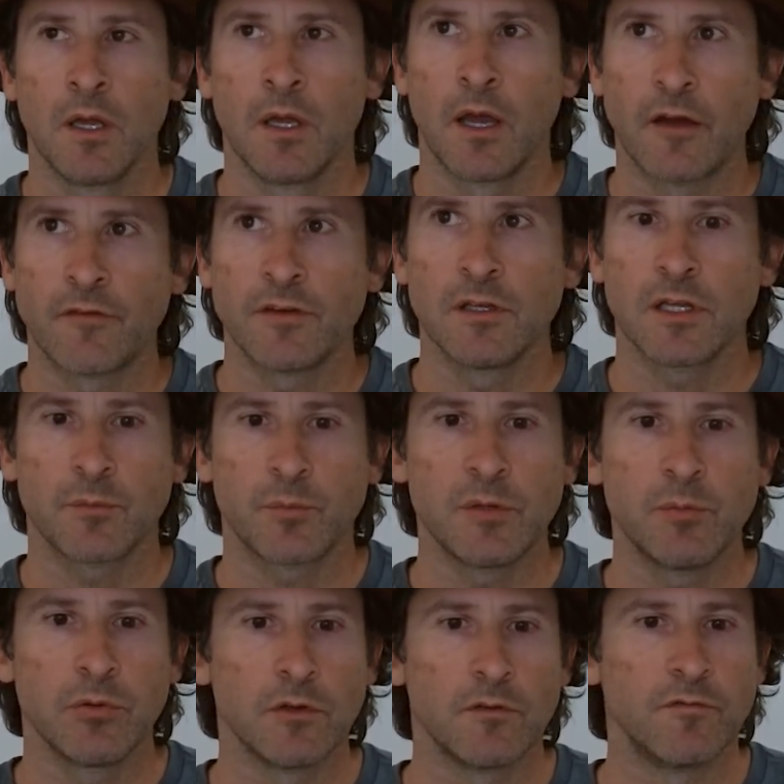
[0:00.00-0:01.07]
I feel like
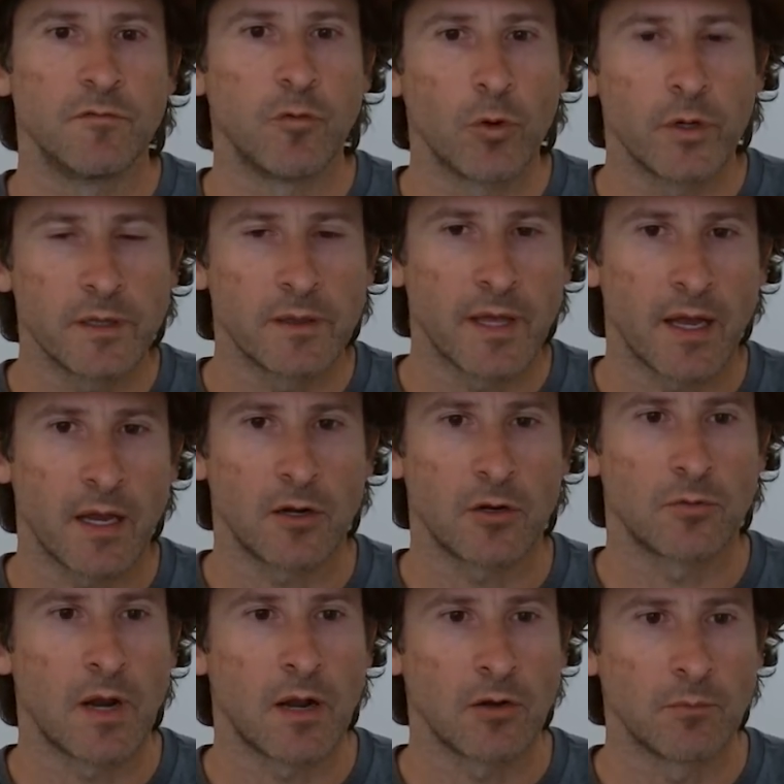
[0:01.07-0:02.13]
people avoid that
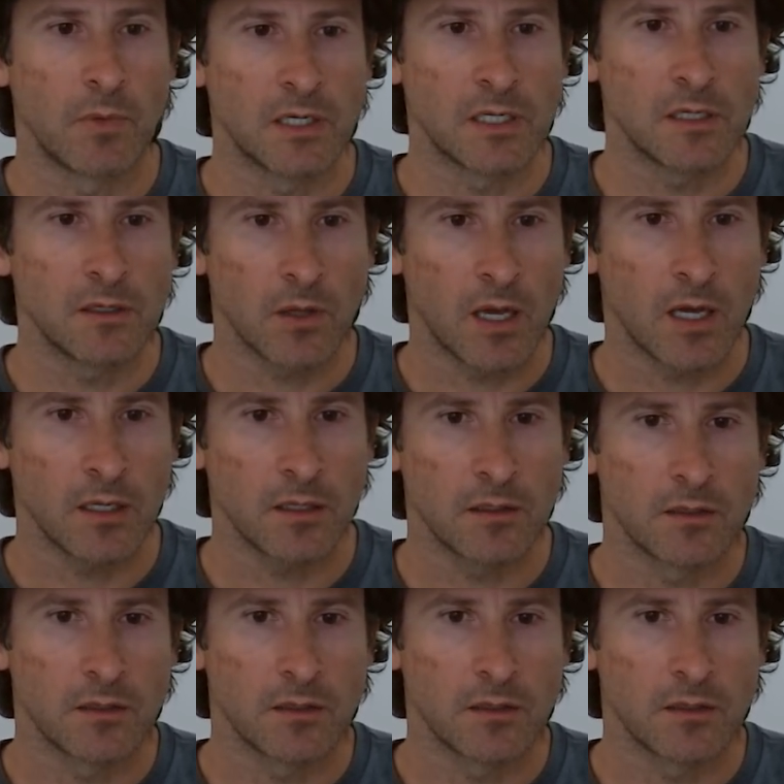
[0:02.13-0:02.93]
around money a lot.